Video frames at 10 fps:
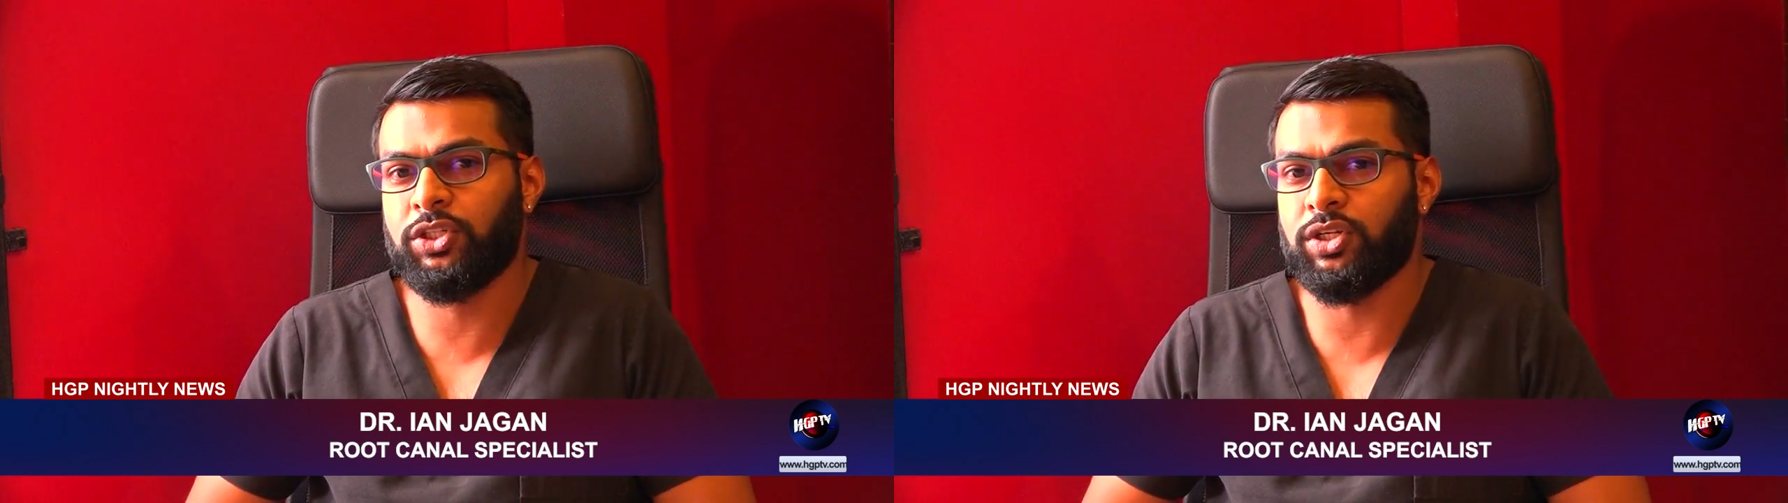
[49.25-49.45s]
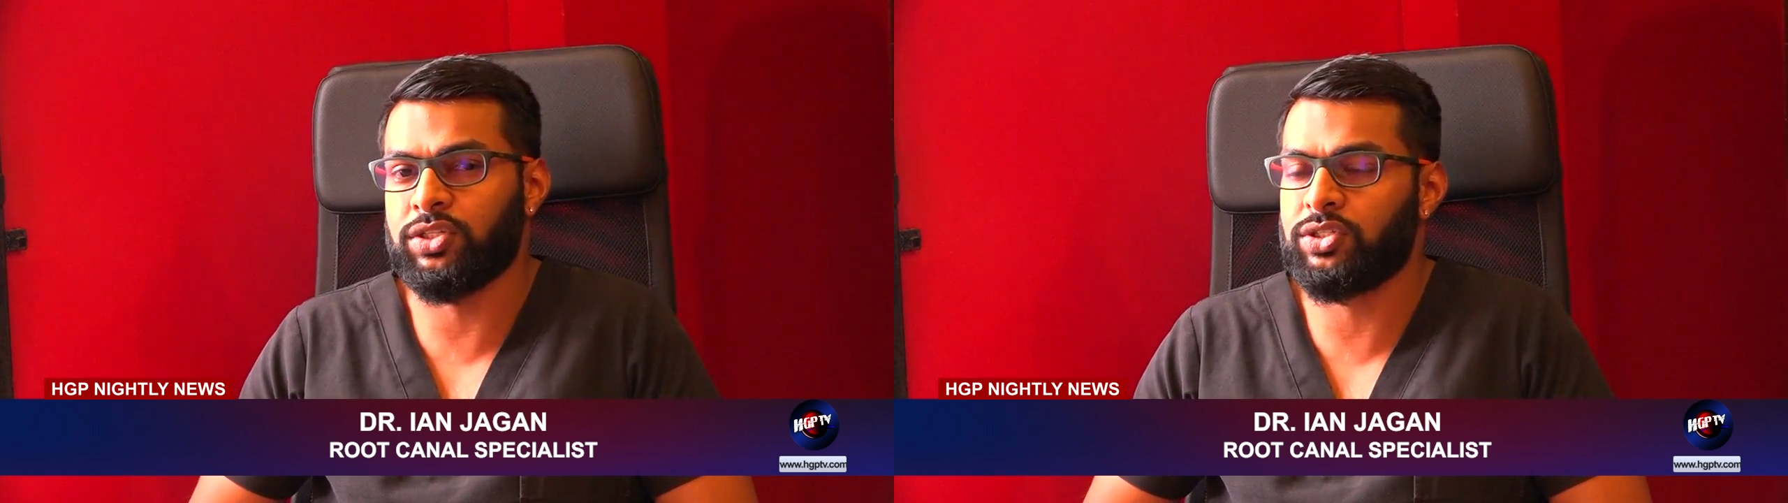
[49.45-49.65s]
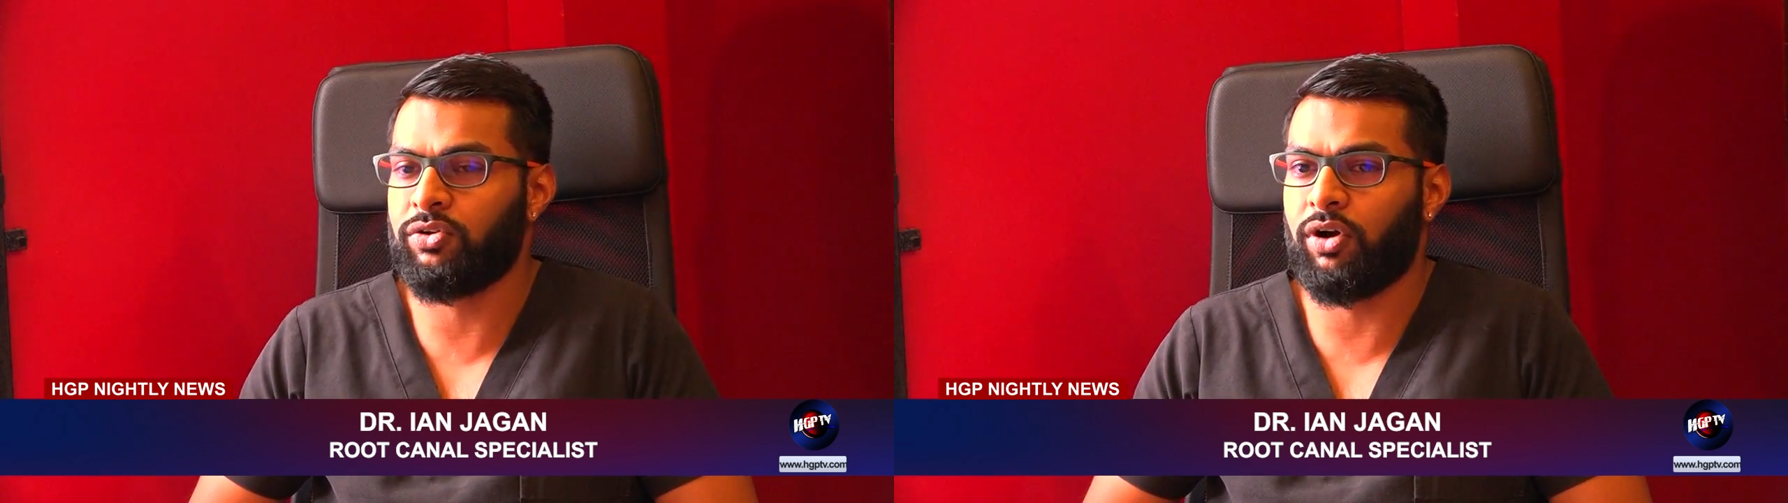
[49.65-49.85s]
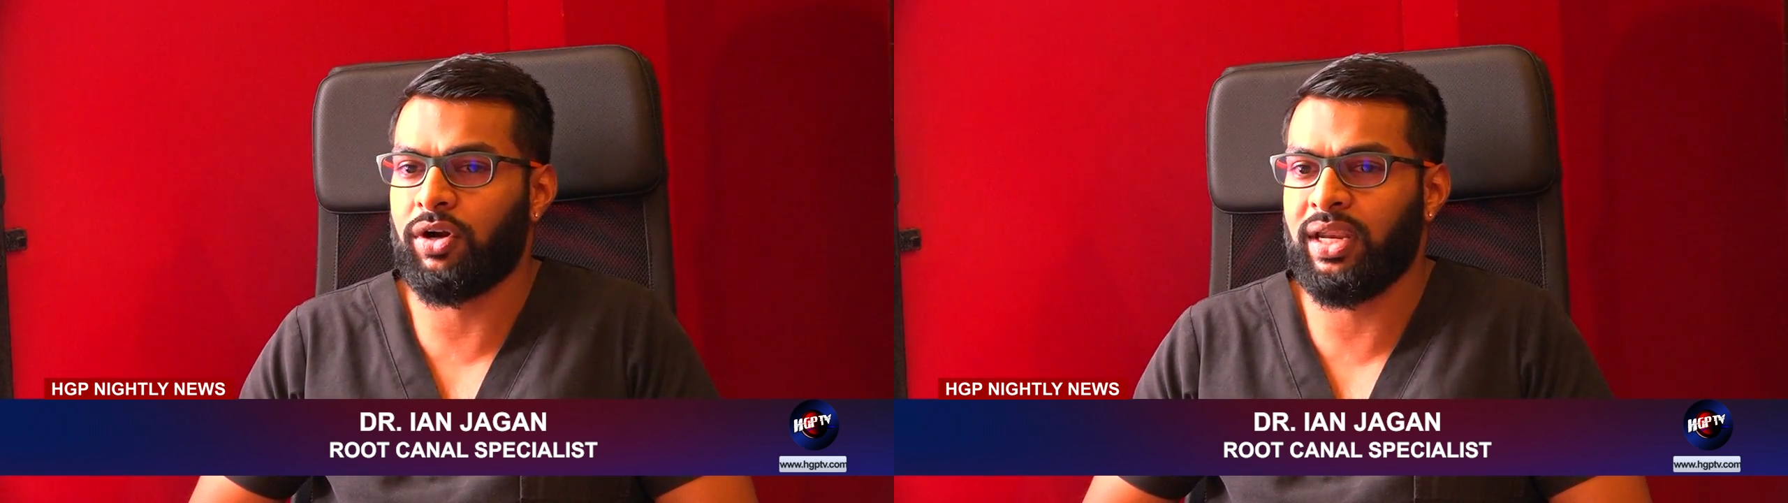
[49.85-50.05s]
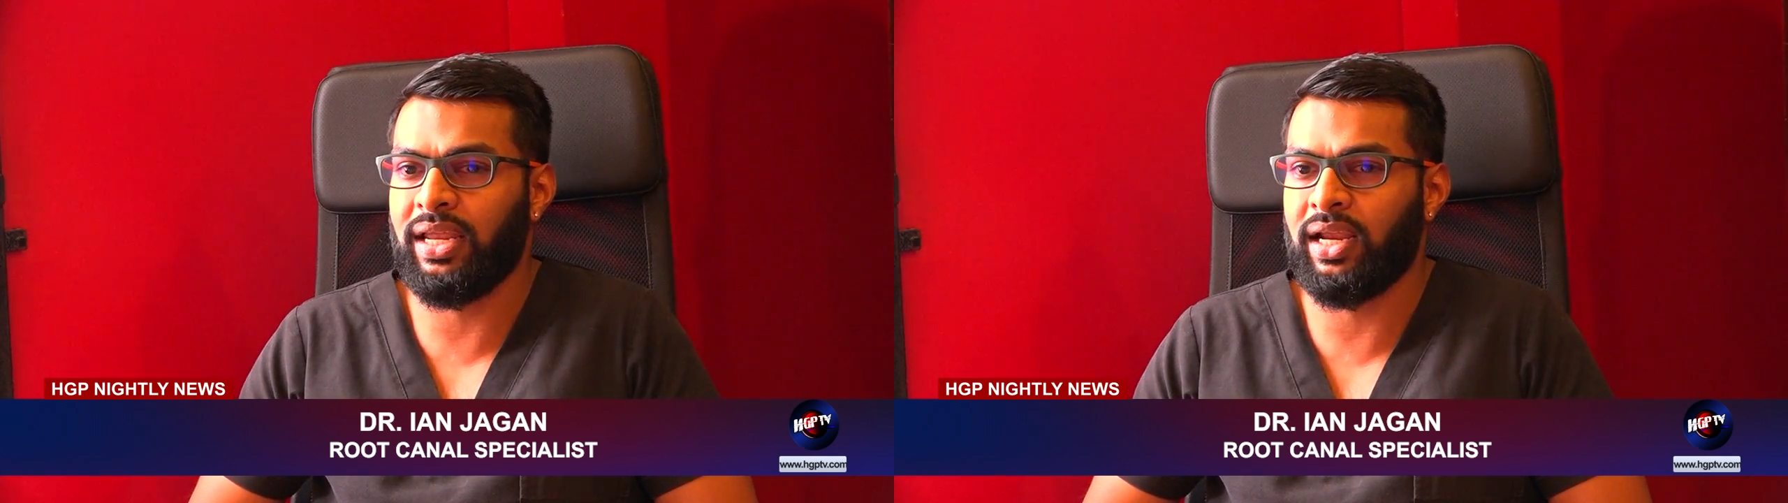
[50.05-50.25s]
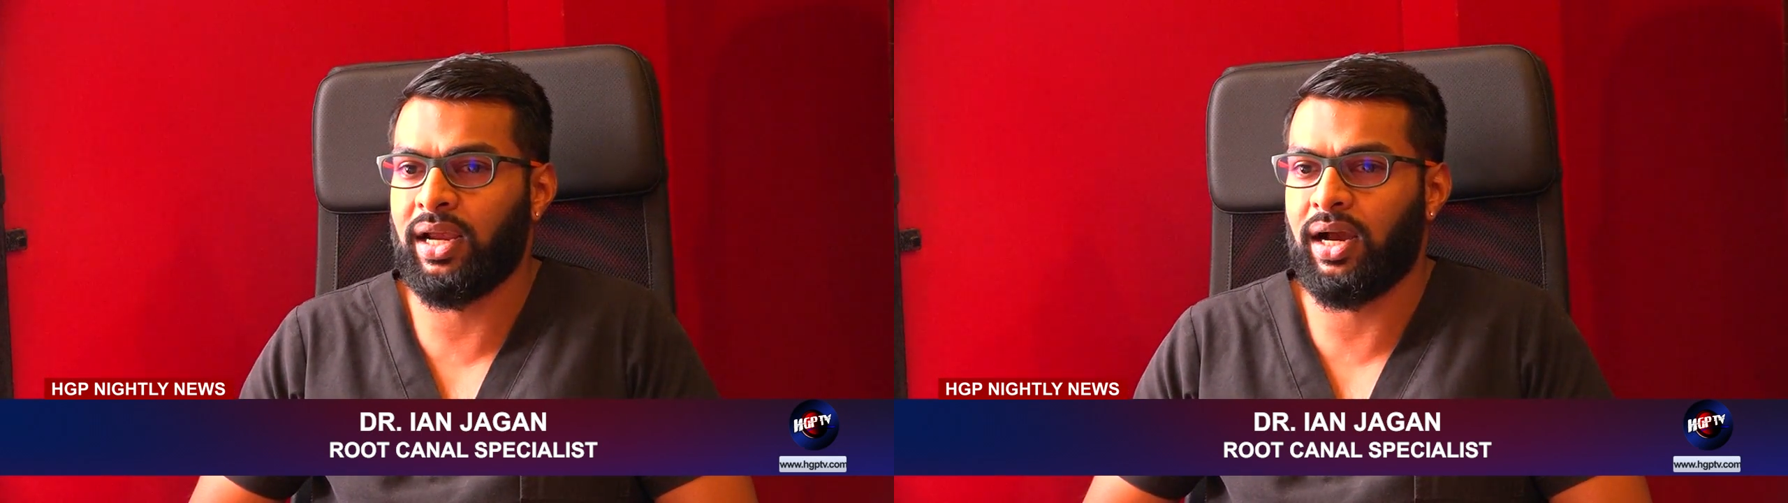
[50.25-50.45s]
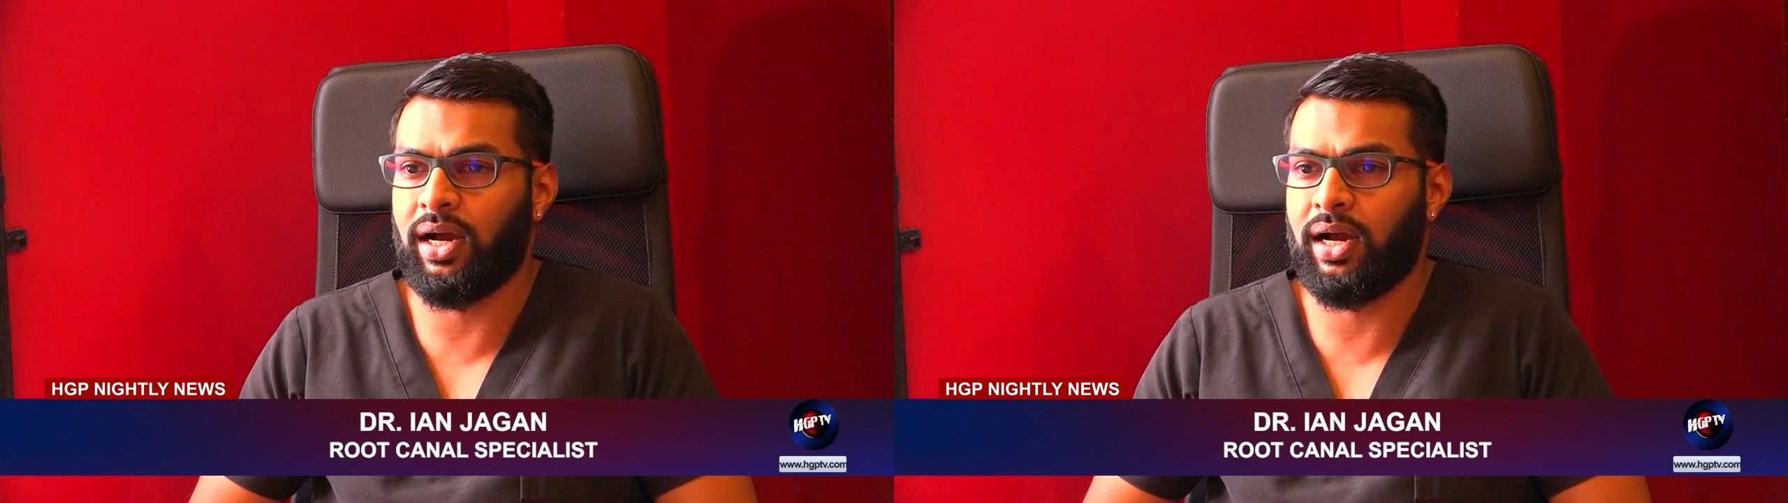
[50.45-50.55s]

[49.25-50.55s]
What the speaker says: to the surrounding